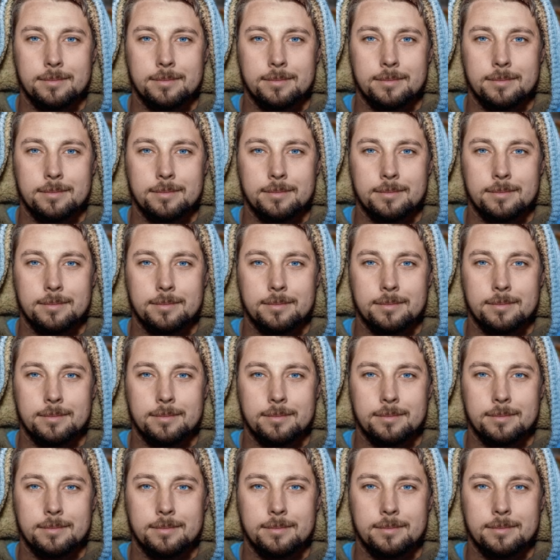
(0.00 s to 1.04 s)

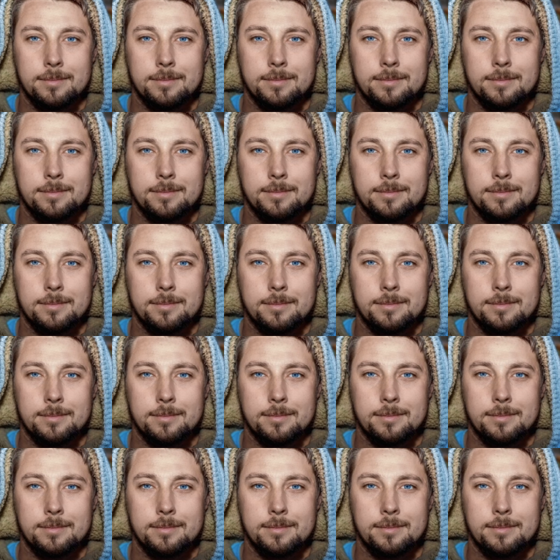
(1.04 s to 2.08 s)

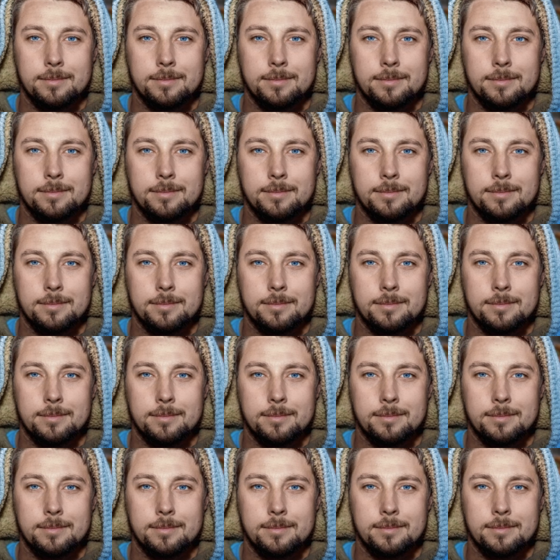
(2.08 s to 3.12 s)

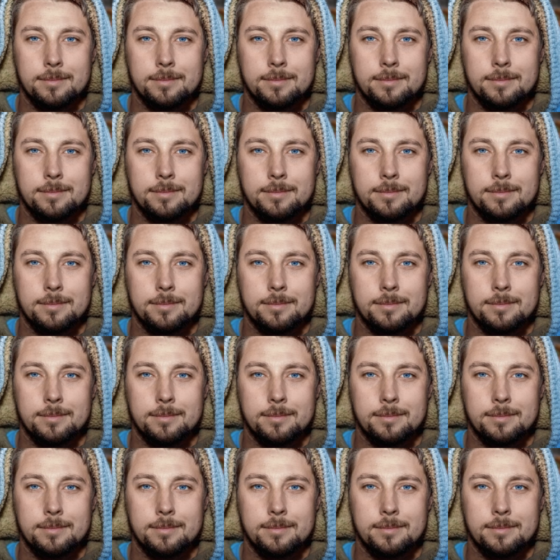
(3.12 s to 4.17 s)

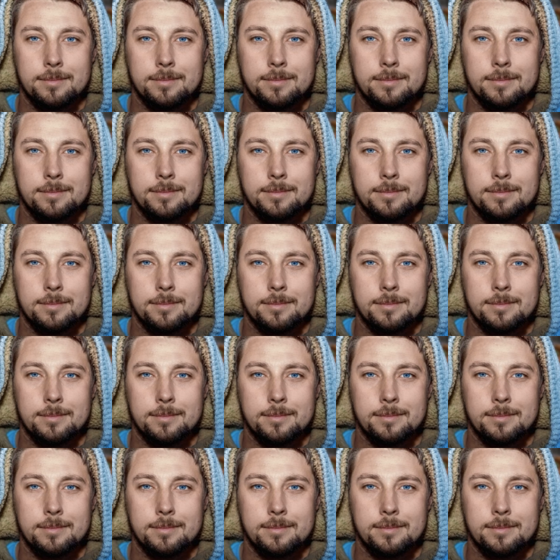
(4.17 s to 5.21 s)

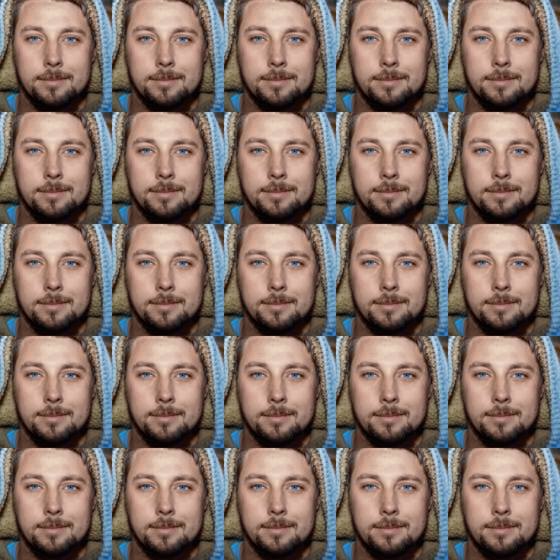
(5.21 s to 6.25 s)

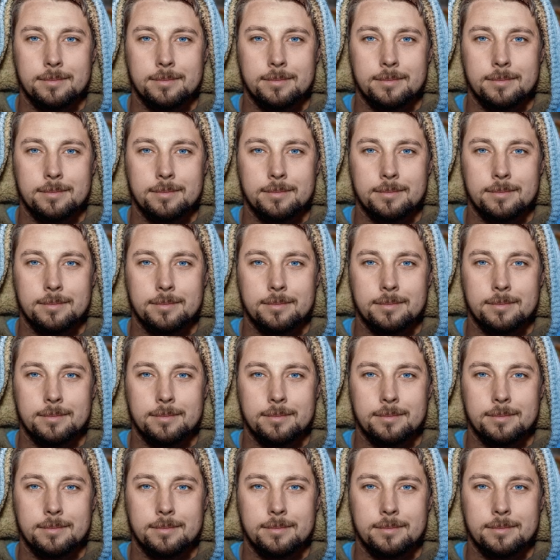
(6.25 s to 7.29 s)

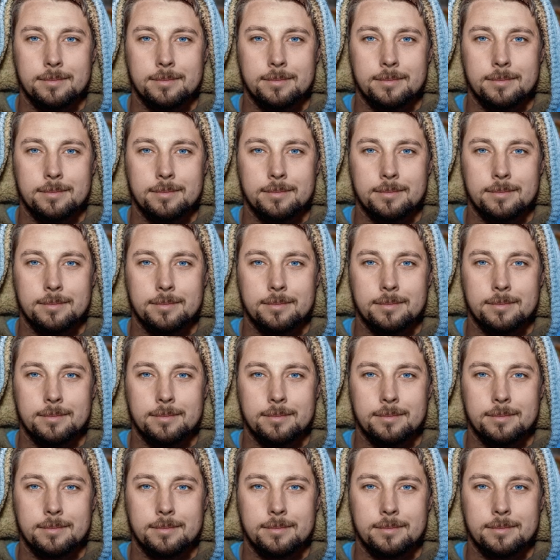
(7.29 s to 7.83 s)
(no lip movement)